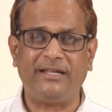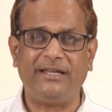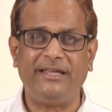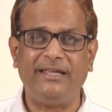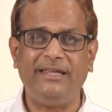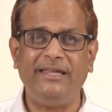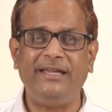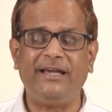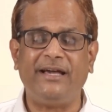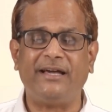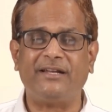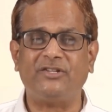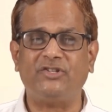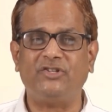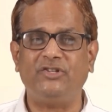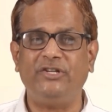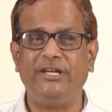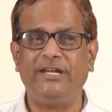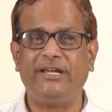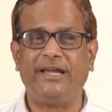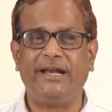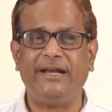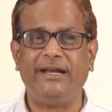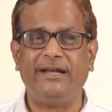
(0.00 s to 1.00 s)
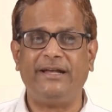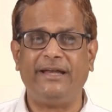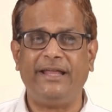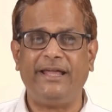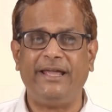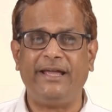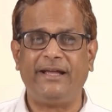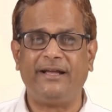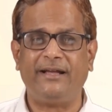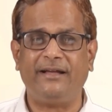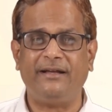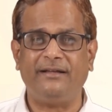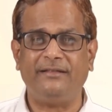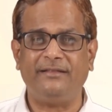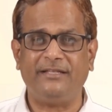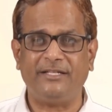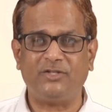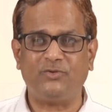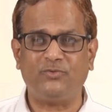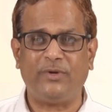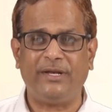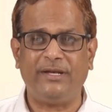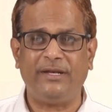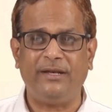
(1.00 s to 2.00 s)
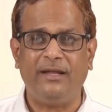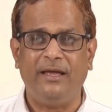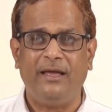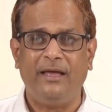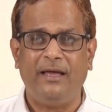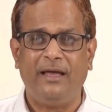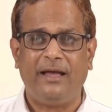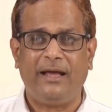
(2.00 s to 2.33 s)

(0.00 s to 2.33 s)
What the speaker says: he or she can take this one